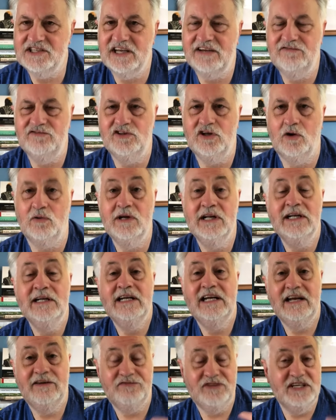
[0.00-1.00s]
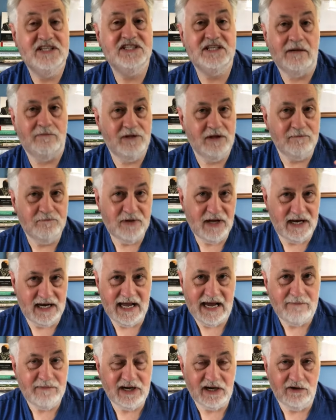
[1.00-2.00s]
even though if there's something
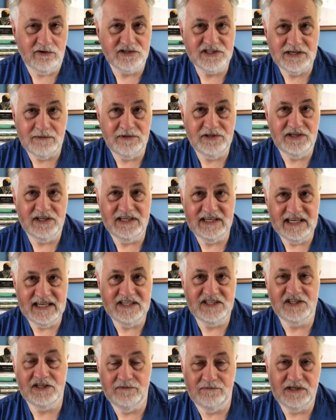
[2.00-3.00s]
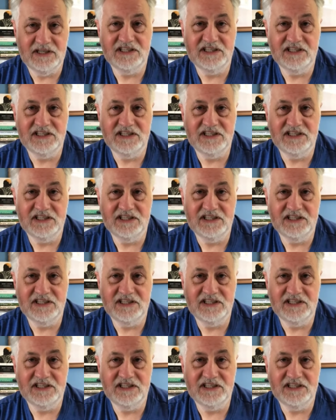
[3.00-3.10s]
polemical or something that needs to be